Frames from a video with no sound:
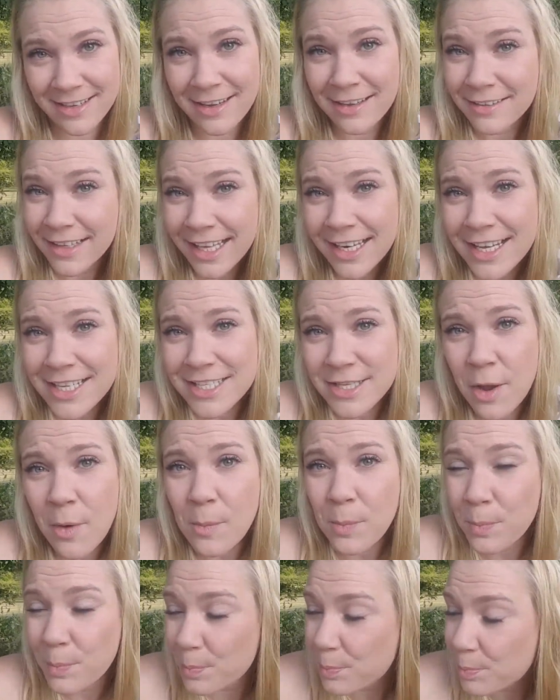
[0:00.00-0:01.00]
Let us
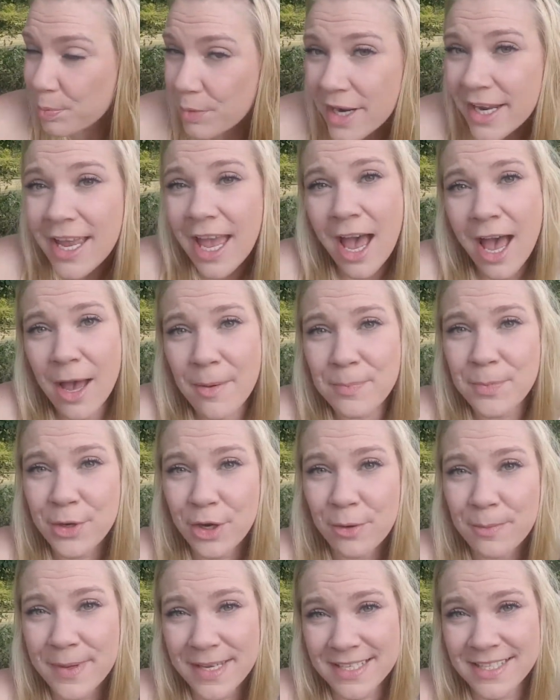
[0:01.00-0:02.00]
bring up your
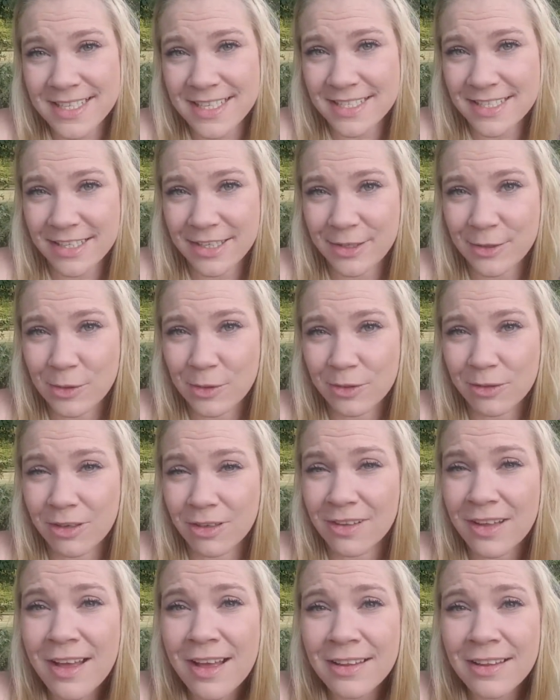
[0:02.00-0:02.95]
business in Google.